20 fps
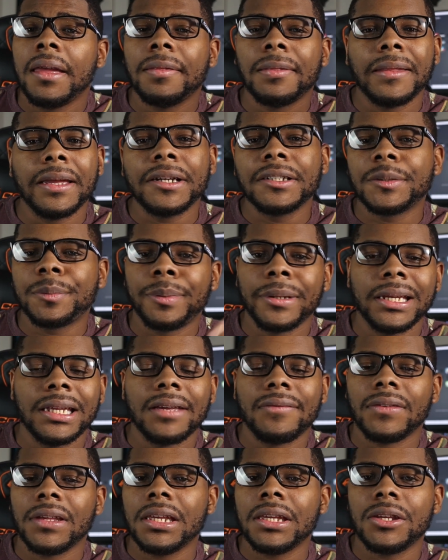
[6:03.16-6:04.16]
there's
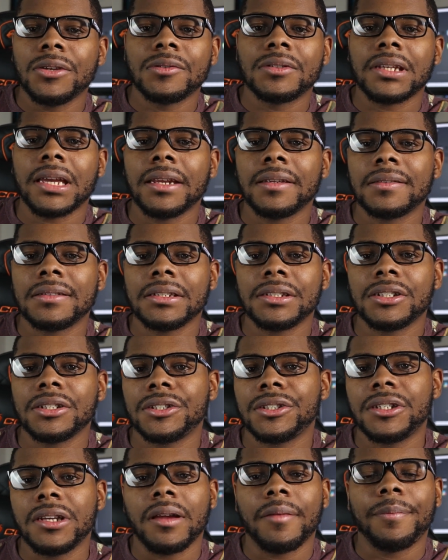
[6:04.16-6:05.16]
plenty of EQ settings to
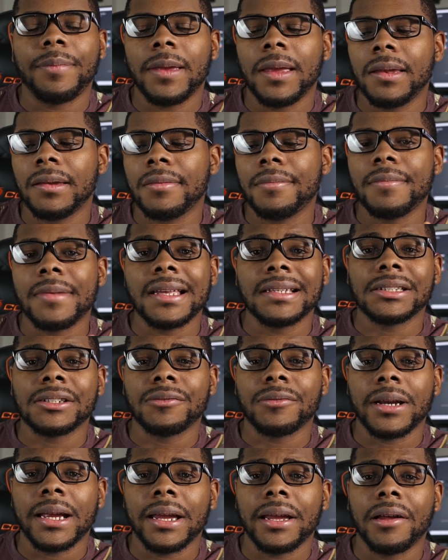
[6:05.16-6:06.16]
just jump in and mess
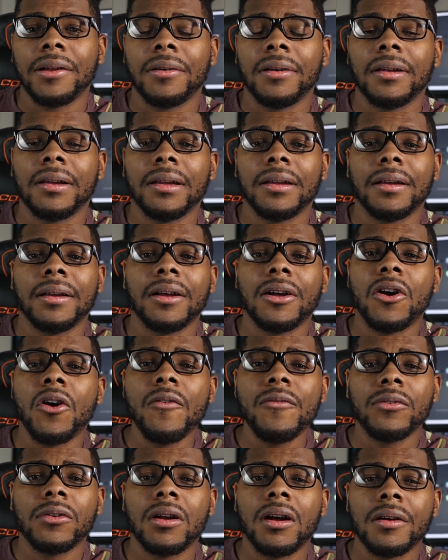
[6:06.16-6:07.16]
around.
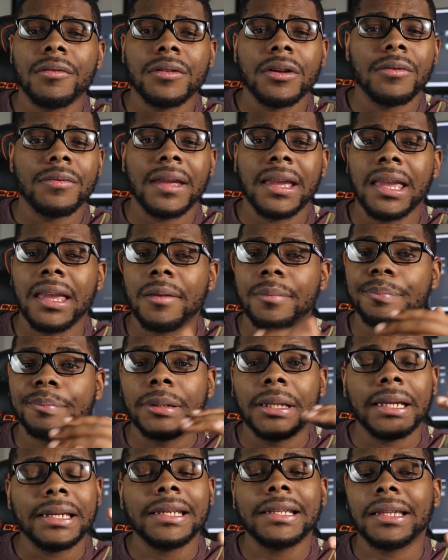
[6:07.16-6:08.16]
Overall, though, they get
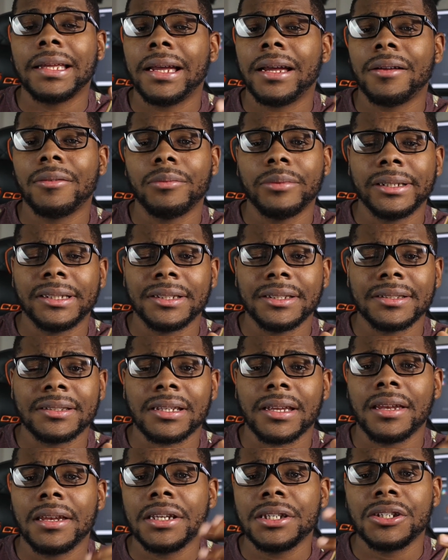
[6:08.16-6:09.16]
plenty loud, which is
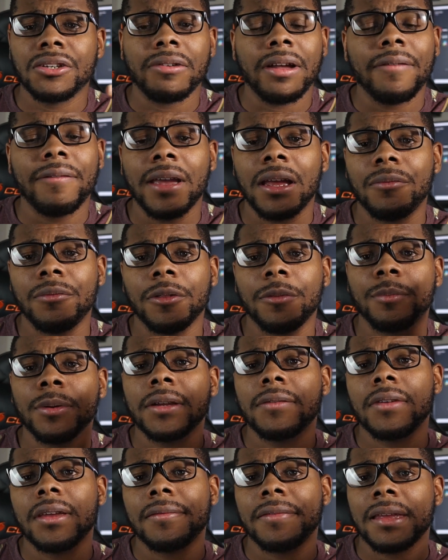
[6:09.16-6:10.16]
an issue I've had with
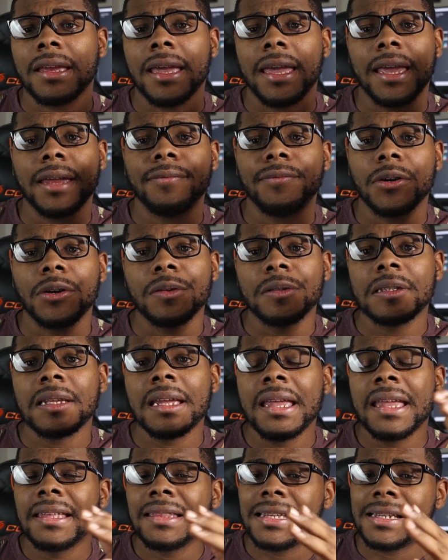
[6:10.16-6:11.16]
previous headphones
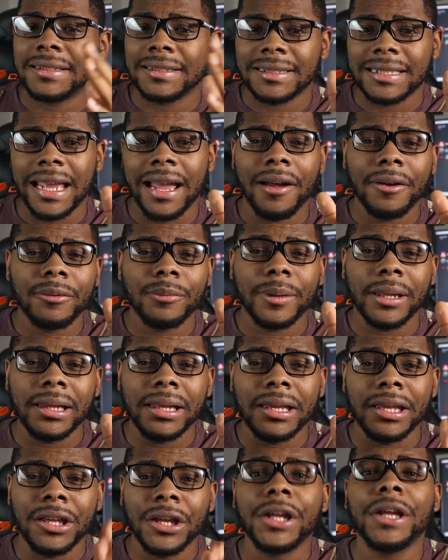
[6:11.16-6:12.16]
that sound
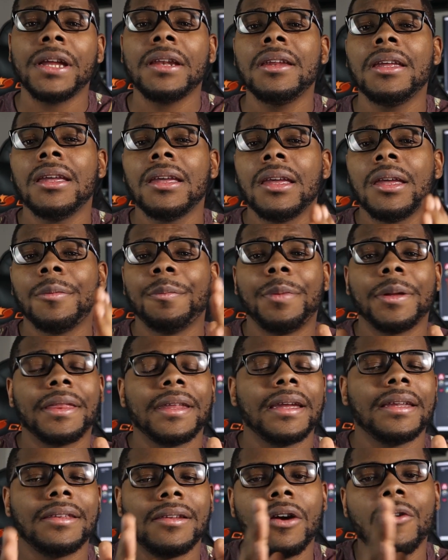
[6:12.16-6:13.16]
really good, but
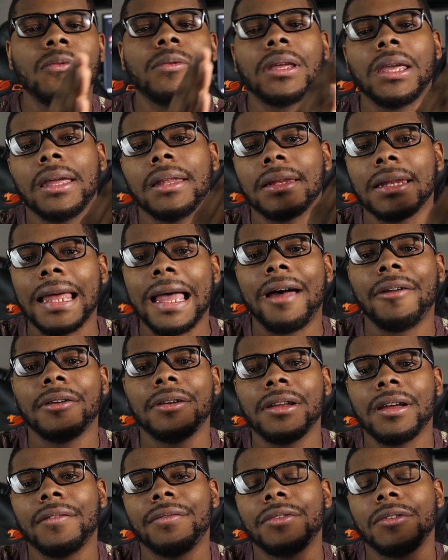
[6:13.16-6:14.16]
they don't get loud
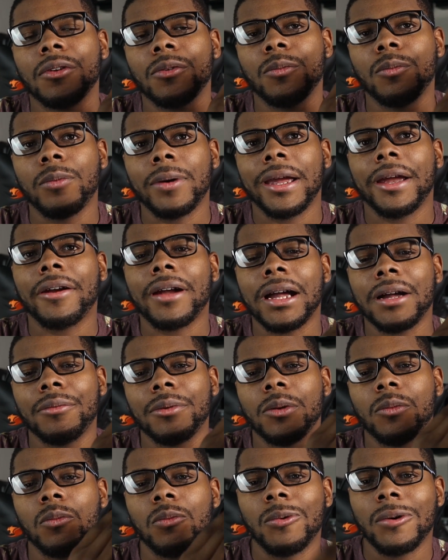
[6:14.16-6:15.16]
enough to where I
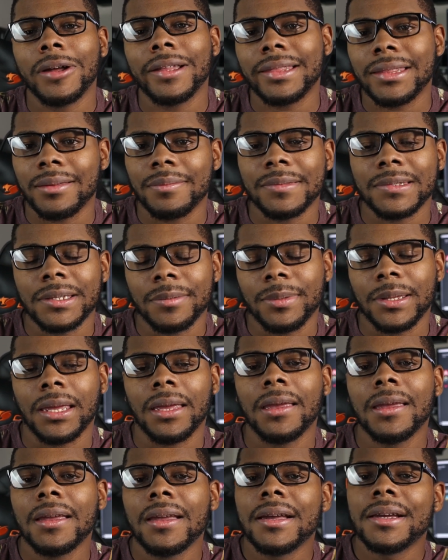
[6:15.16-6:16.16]
would want them to
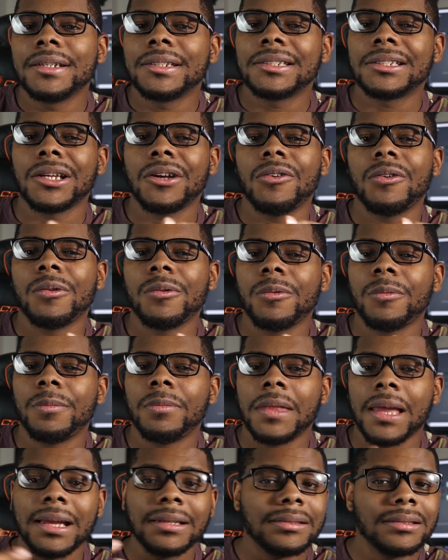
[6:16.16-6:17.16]
be. So
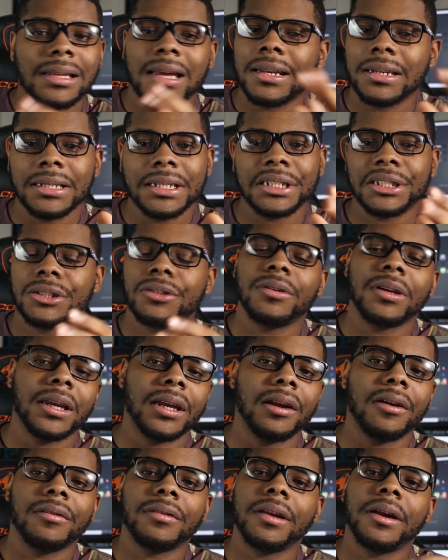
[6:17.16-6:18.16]
that's not an issue
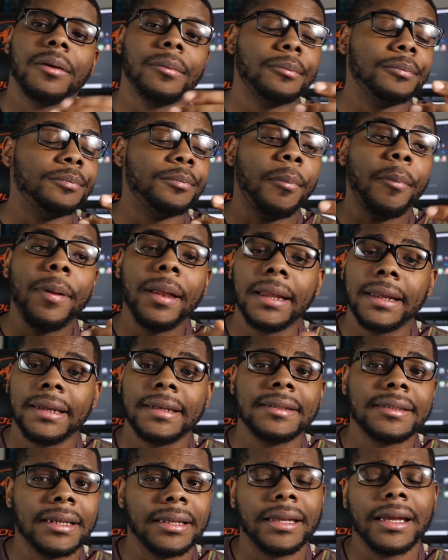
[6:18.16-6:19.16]
here. They're
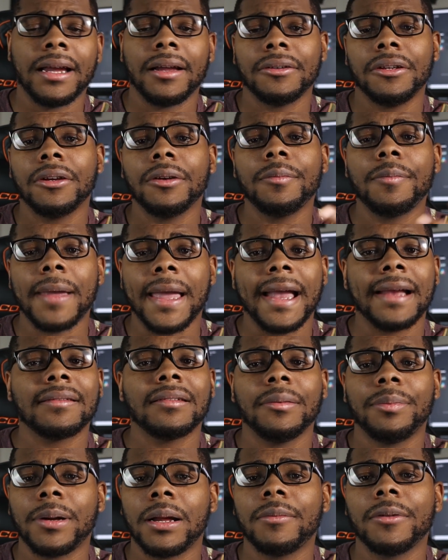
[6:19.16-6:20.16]
plenty loud. You're
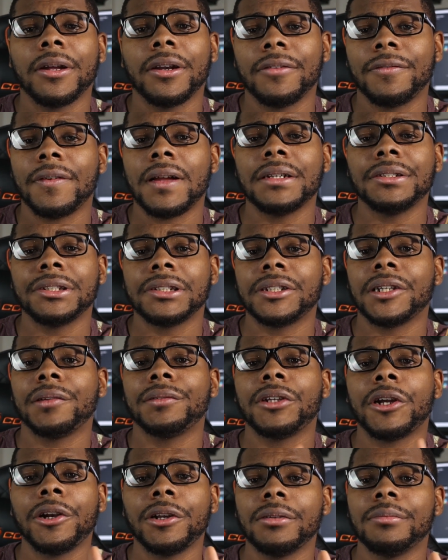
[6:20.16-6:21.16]
actually probably going to find
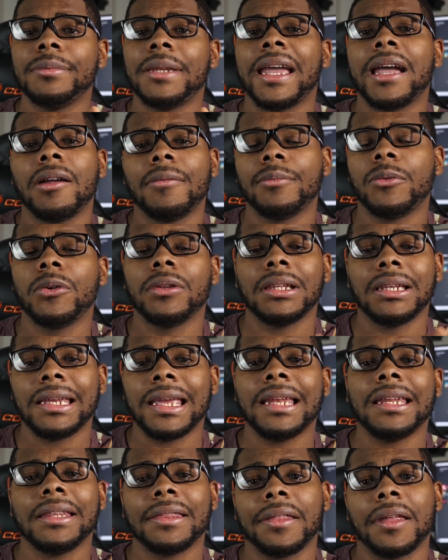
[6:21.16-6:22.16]
yourself turning them down more than
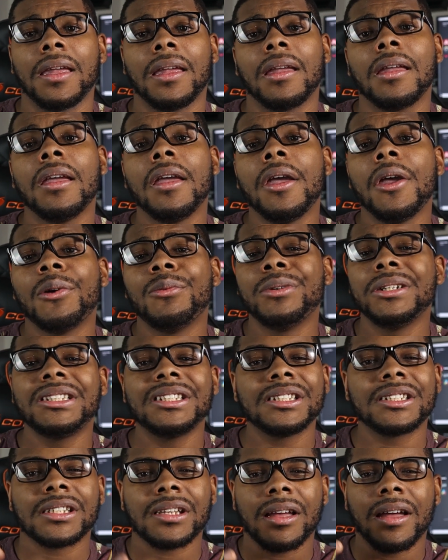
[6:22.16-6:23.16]
anything, which
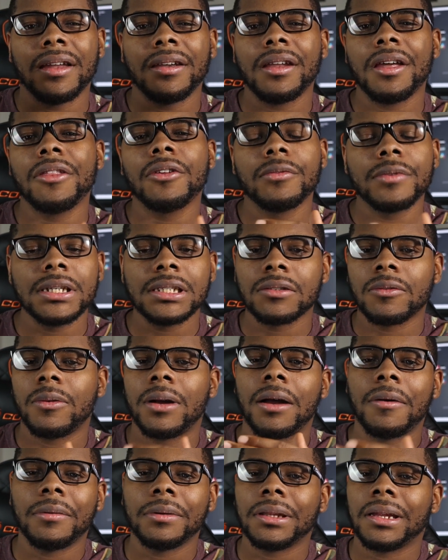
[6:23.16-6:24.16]
is another reason
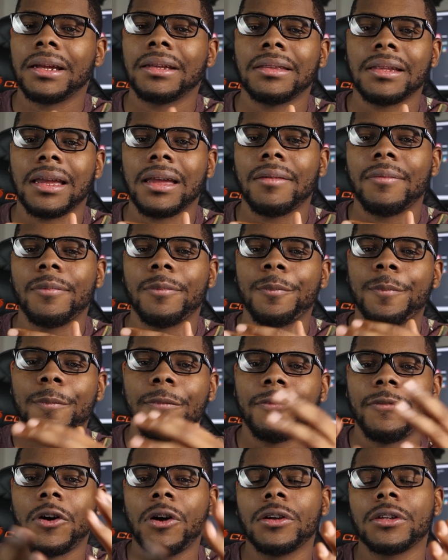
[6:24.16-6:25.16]
why I would like that
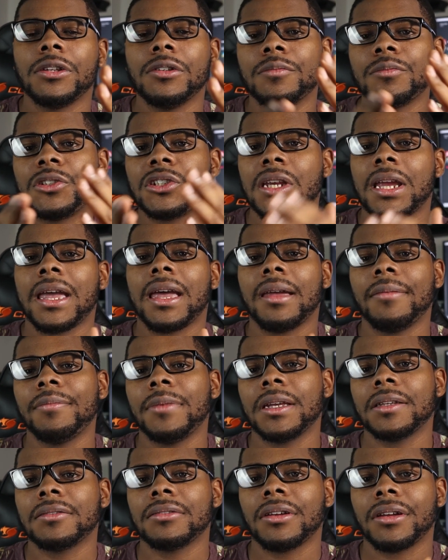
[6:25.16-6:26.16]
volume chat
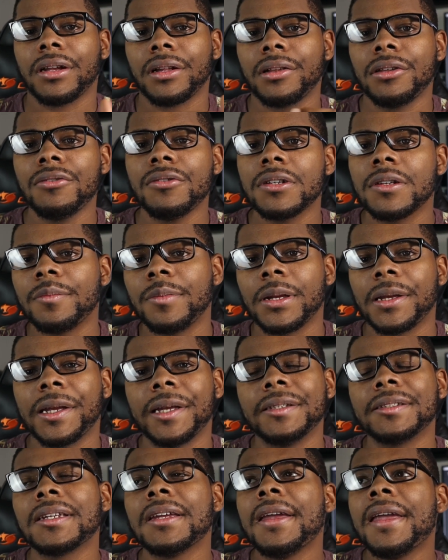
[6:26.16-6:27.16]
mixer included,
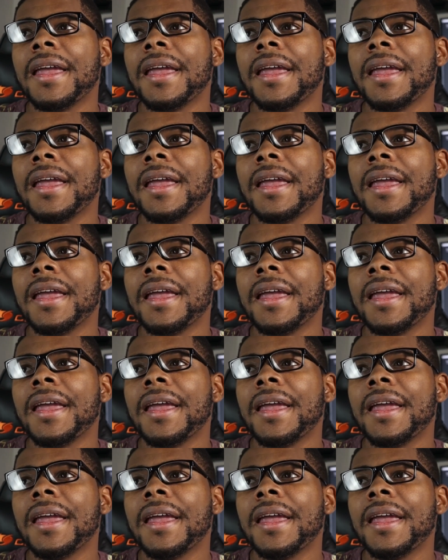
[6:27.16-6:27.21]
because